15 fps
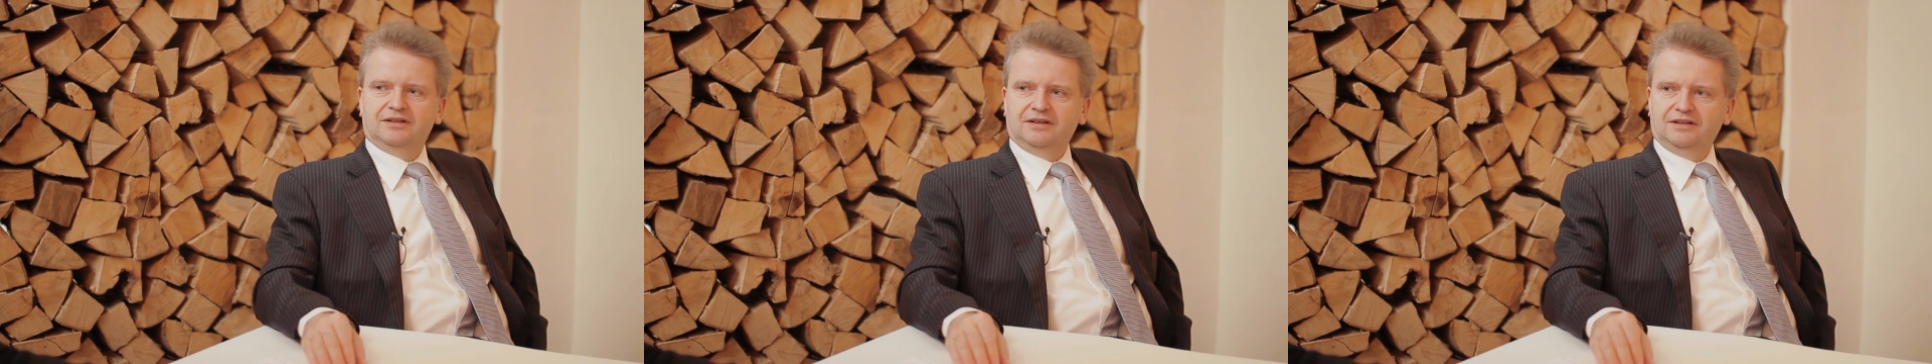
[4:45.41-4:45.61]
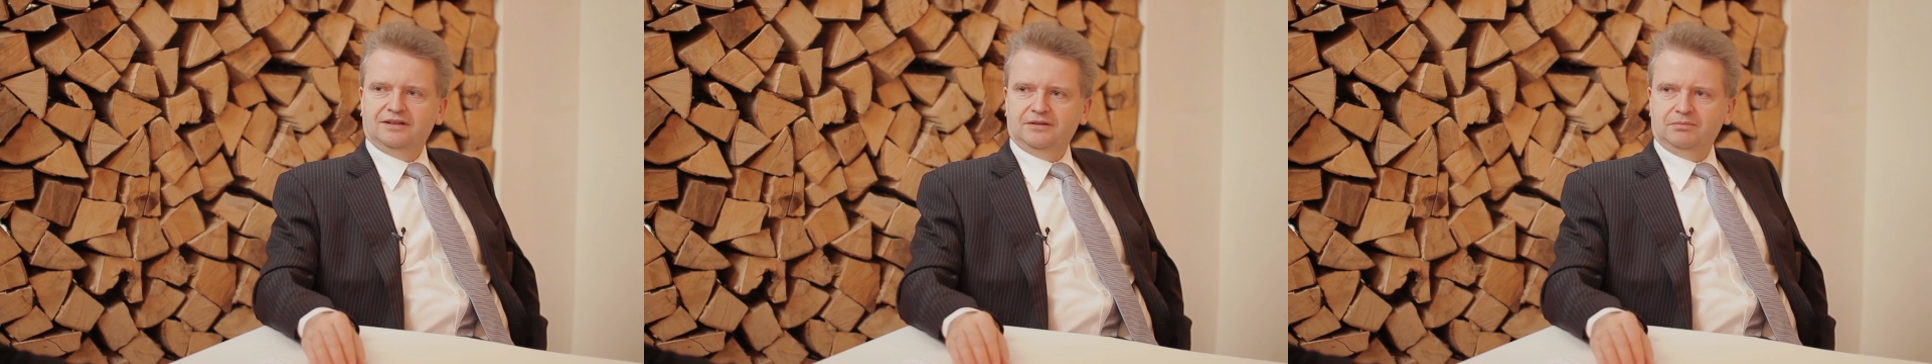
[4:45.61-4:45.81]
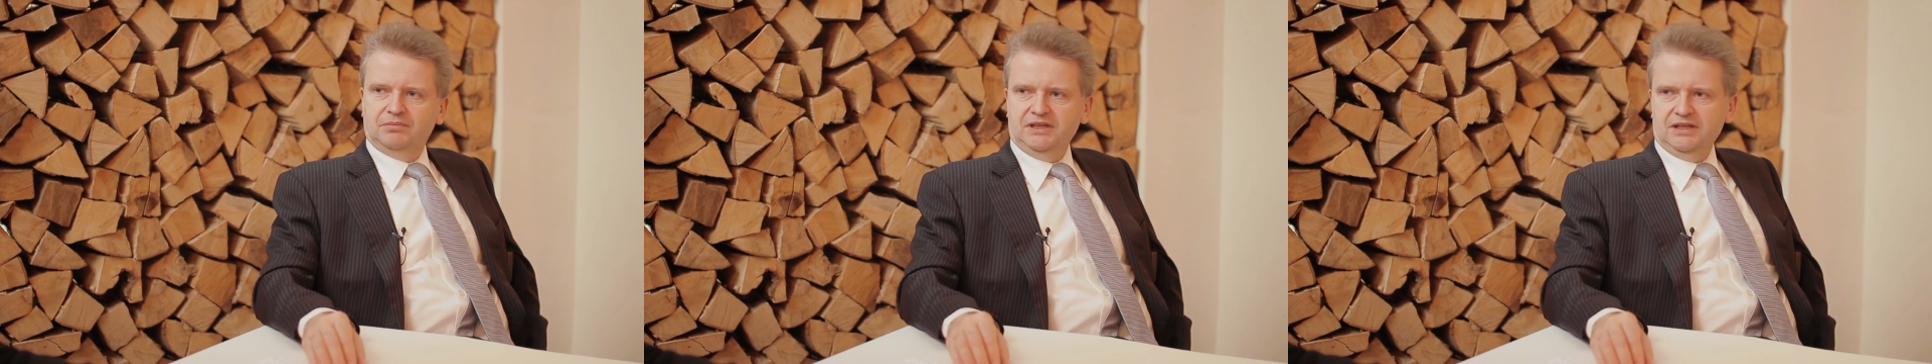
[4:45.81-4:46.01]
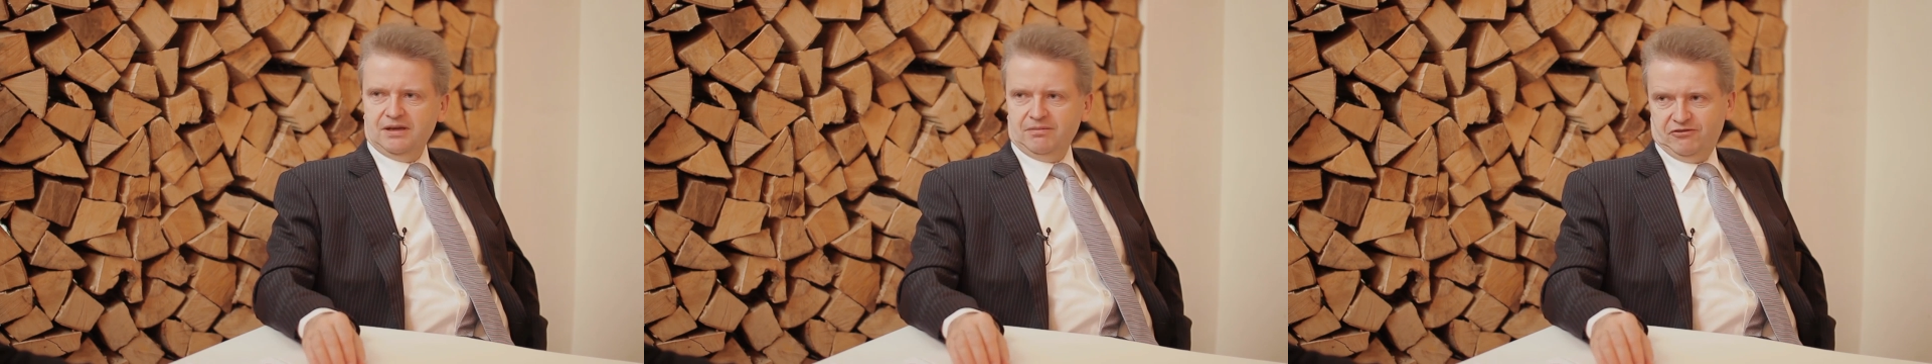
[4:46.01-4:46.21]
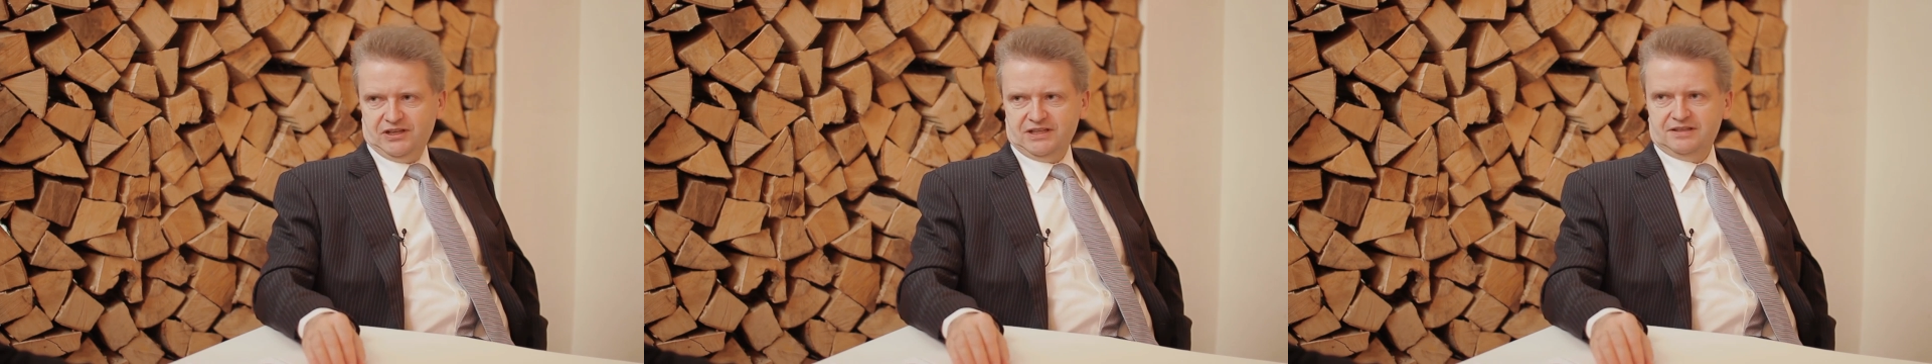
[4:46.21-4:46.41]
at the PM
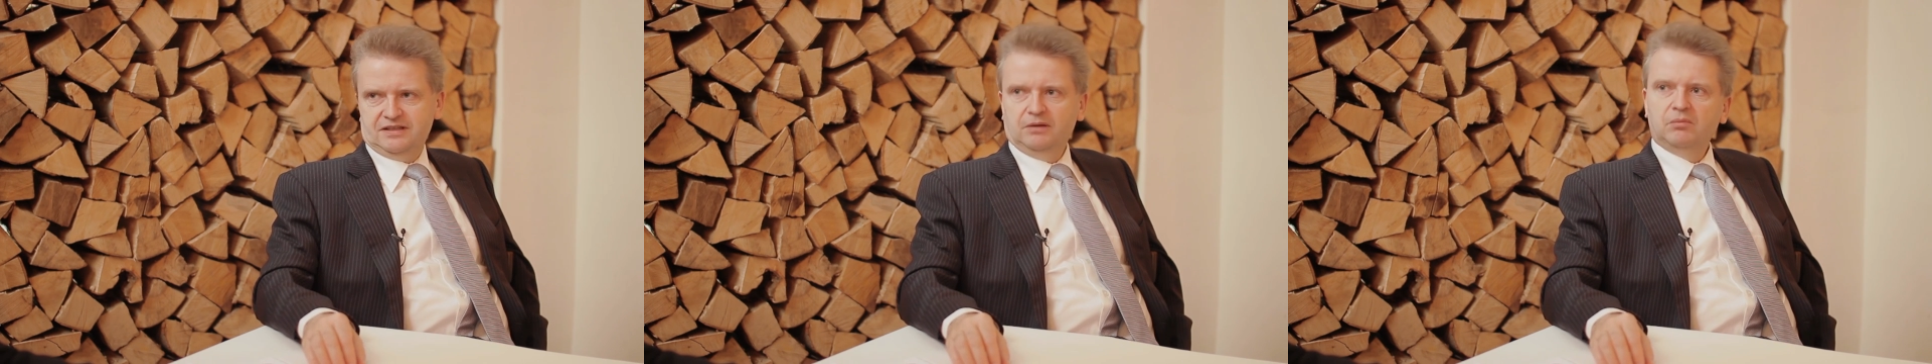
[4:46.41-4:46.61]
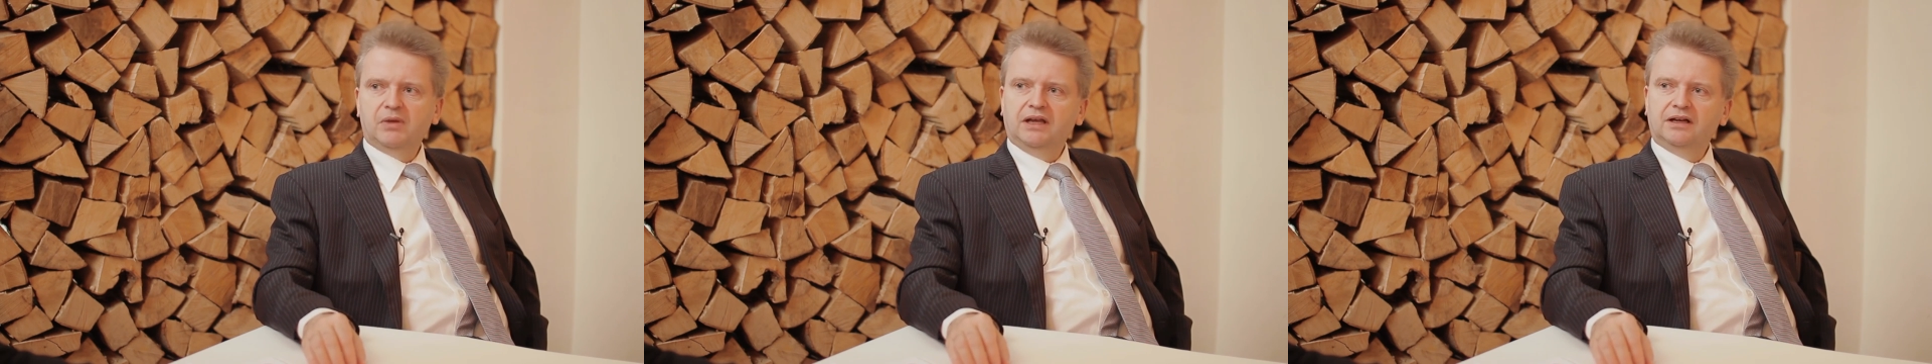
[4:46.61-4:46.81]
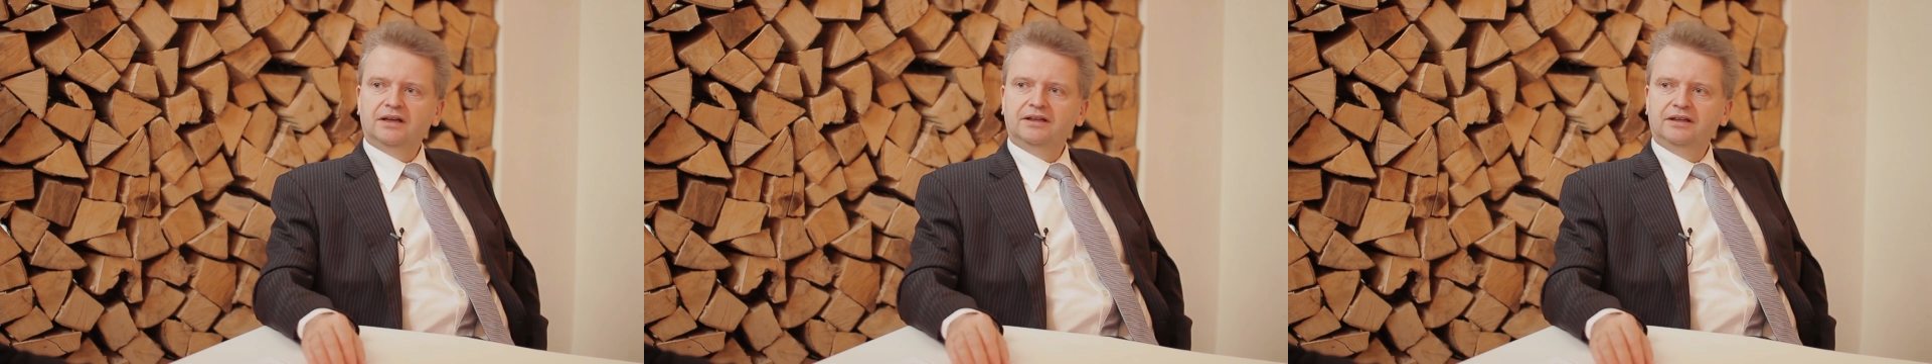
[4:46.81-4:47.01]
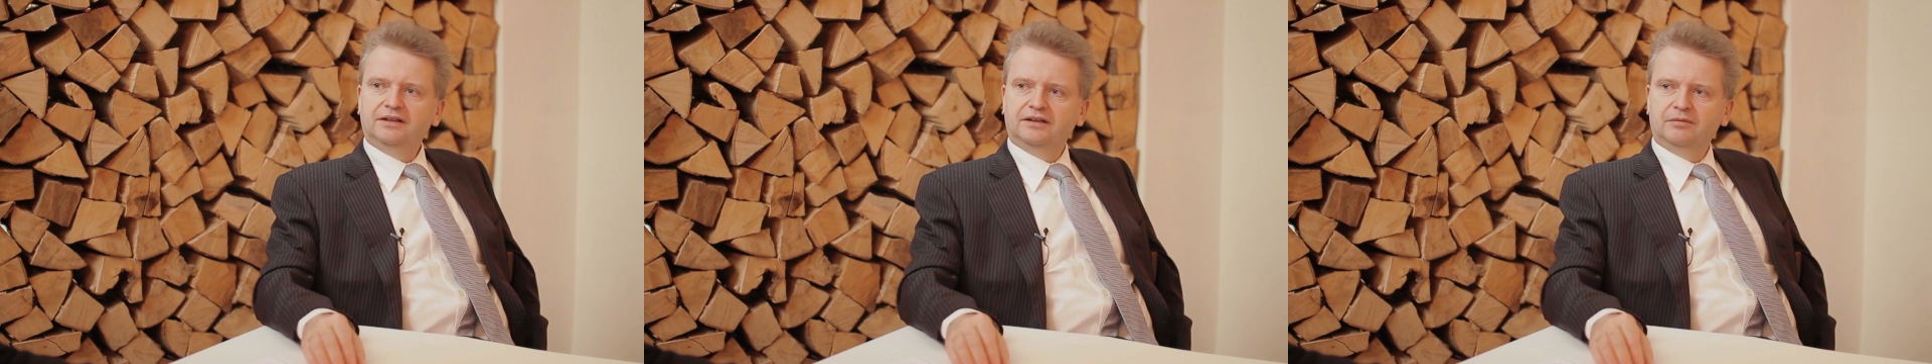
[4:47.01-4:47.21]
fixing mainly